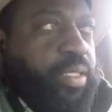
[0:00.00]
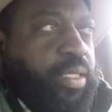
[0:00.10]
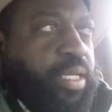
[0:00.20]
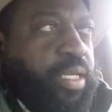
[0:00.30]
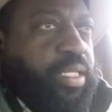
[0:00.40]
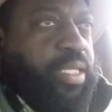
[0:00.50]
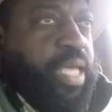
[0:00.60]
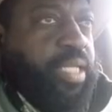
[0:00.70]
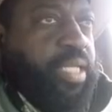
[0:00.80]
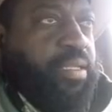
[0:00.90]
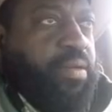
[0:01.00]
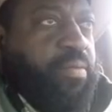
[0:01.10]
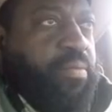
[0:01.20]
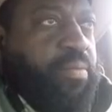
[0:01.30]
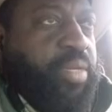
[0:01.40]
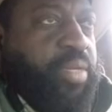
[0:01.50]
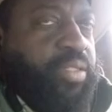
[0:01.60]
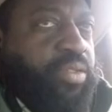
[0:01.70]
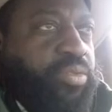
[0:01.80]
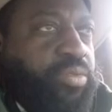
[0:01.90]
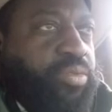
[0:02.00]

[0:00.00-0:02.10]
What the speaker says: and it takes some mental